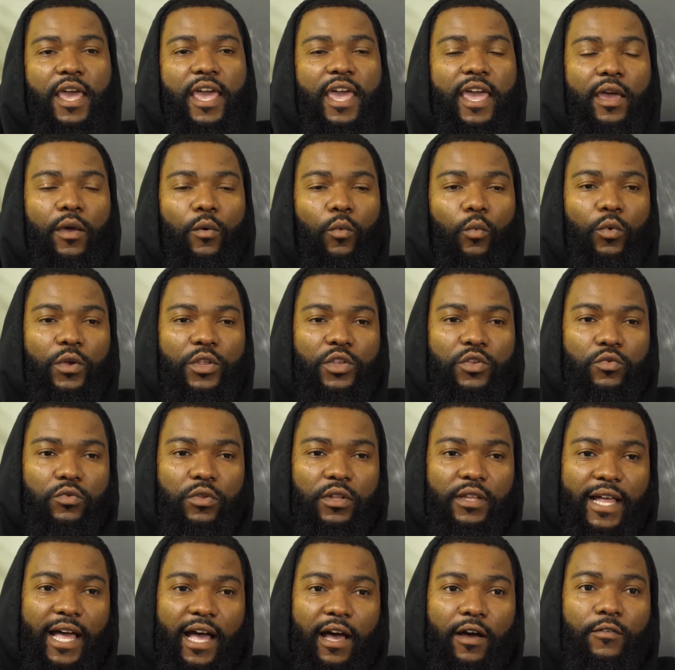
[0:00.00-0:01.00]
And when you
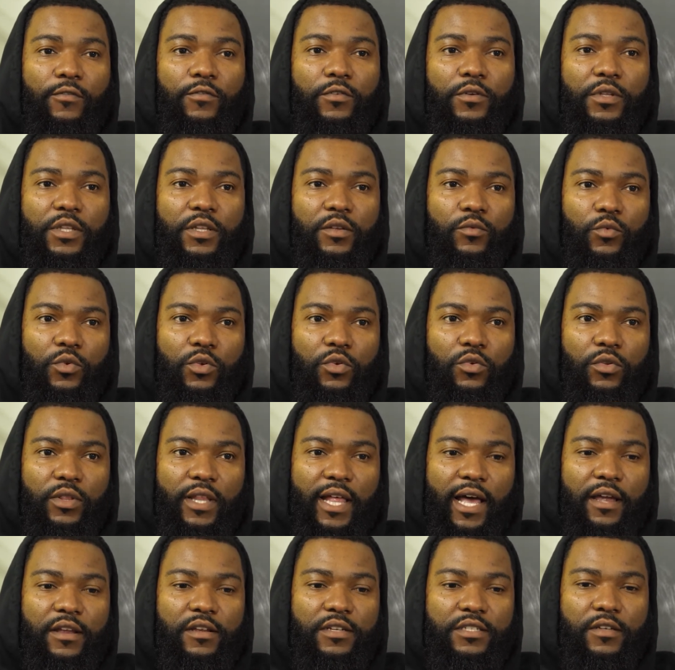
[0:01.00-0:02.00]
allow
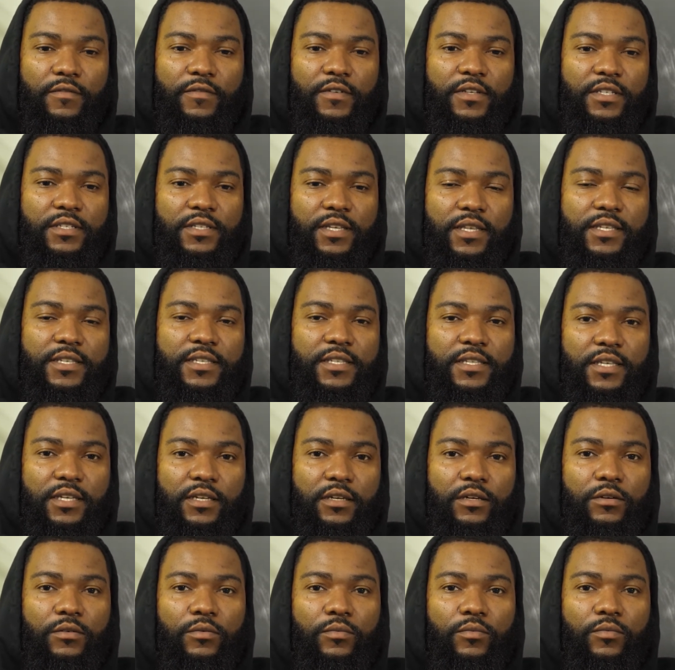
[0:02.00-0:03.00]
yourself to sit
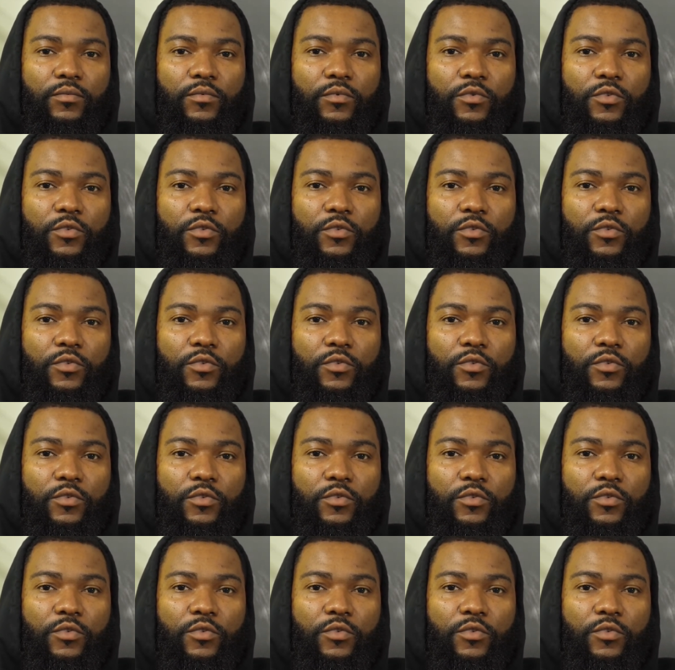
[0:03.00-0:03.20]
still,